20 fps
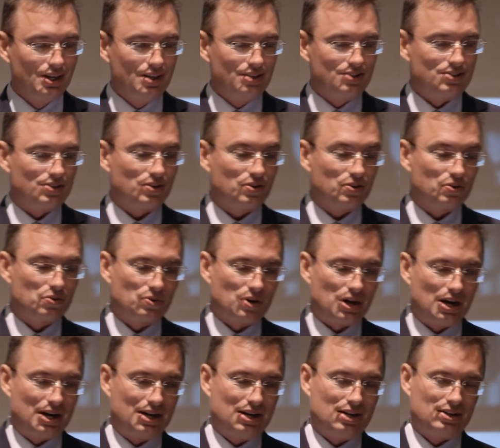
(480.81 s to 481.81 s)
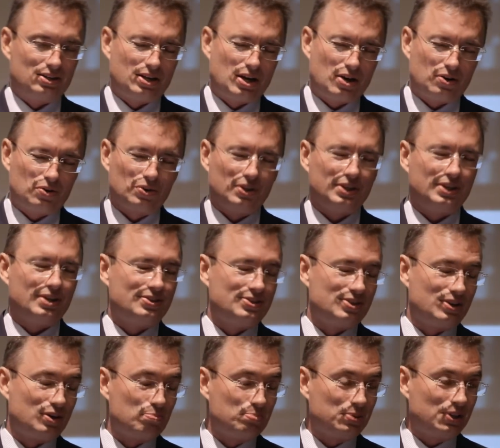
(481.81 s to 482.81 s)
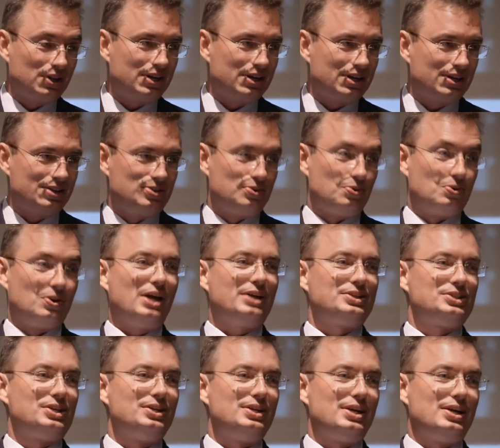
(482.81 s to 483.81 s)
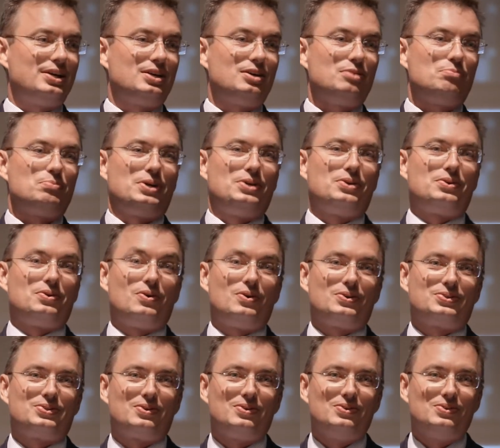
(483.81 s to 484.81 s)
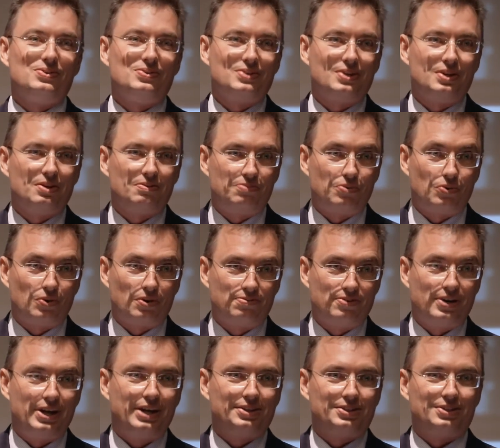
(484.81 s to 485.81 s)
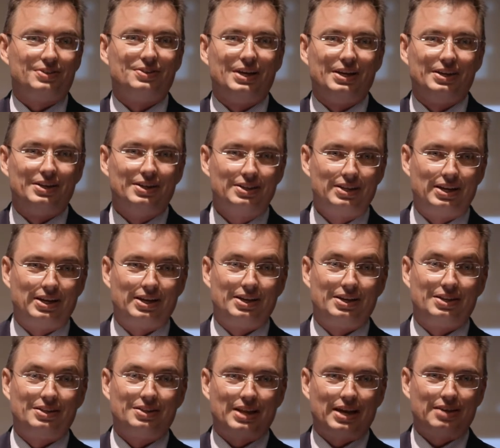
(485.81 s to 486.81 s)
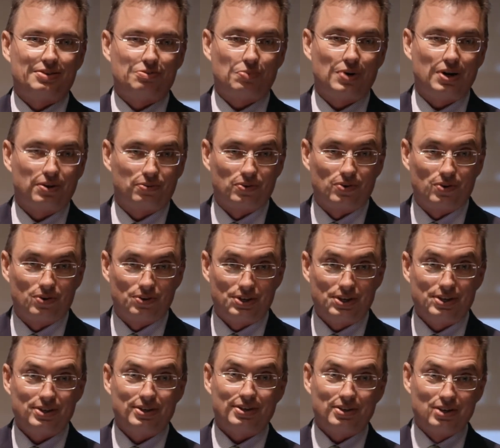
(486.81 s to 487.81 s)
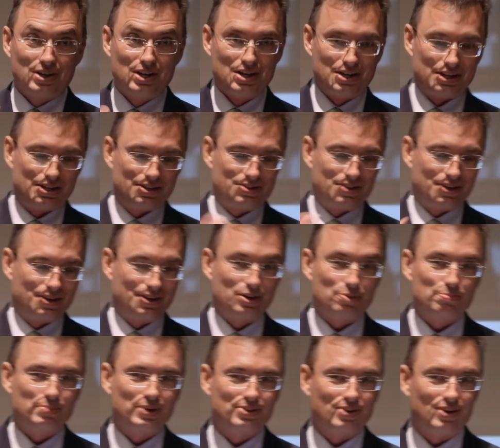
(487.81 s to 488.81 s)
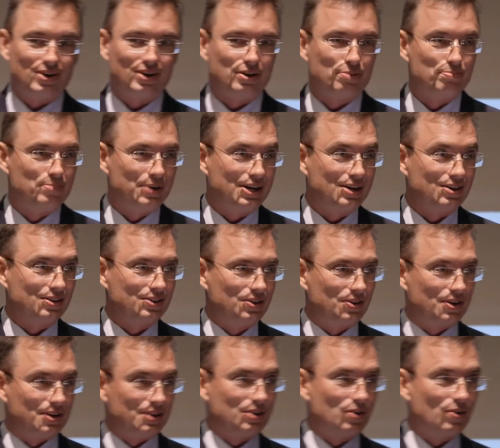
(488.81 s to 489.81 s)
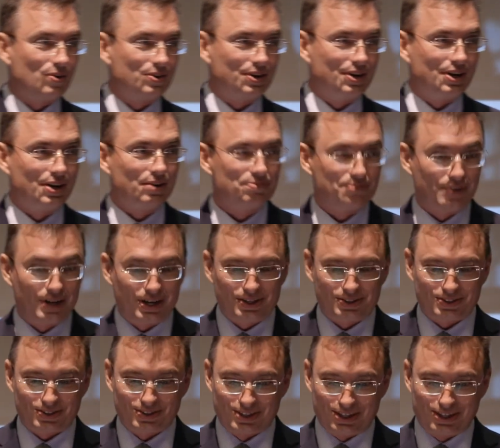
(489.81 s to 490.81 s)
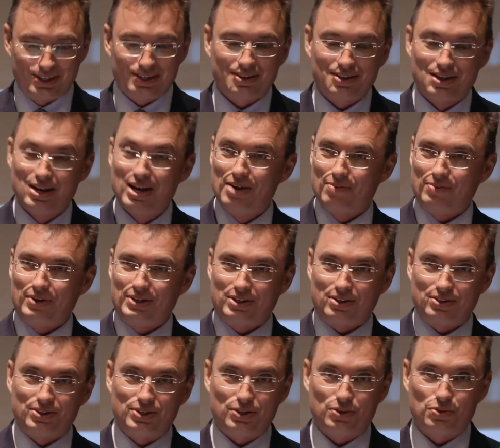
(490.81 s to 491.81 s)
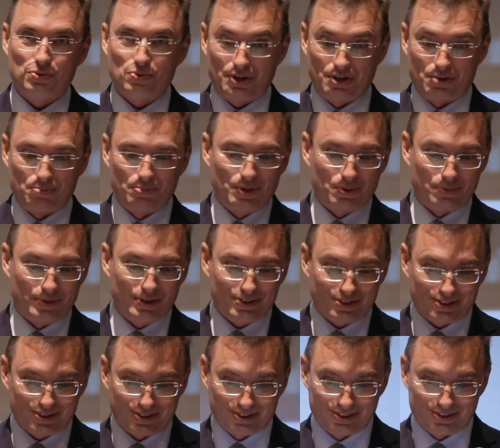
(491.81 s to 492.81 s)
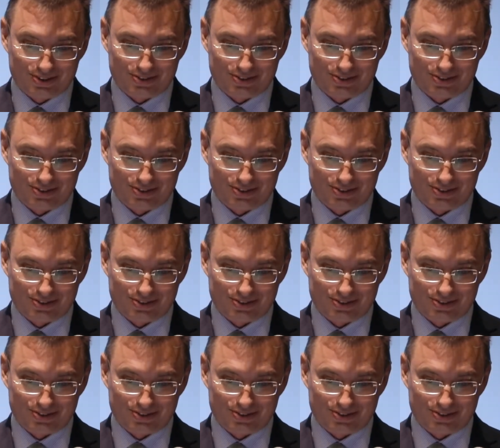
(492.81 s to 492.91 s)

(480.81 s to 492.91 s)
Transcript: So not only does it apply to election data, but you can also use it for financial data, and that's why we're all here, is to hear me talk about auditing financial data, which I'll do in a moment.